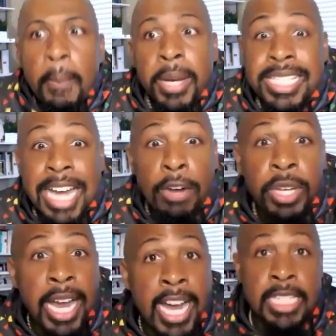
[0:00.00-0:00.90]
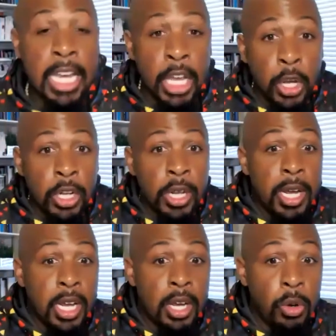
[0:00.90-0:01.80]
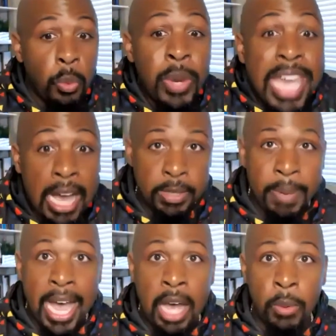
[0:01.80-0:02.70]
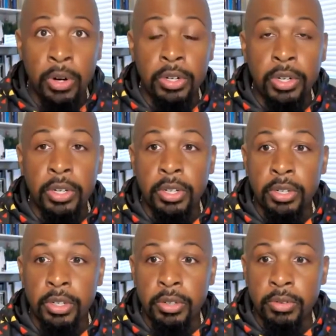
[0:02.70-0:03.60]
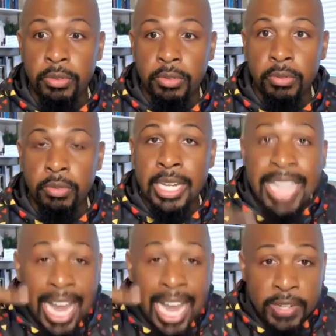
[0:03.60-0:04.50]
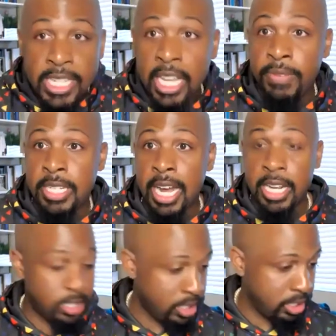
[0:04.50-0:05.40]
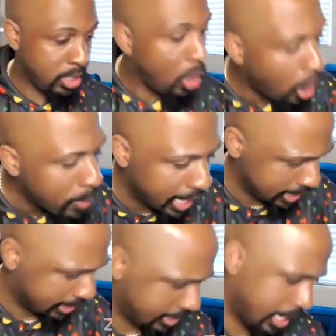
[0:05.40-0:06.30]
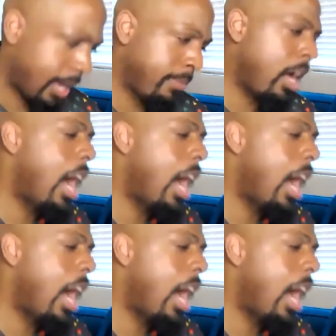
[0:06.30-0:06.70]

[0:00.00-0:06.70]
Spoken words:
Because I realize we have the power. Life and death is in our tongue. Oh, we got to stop.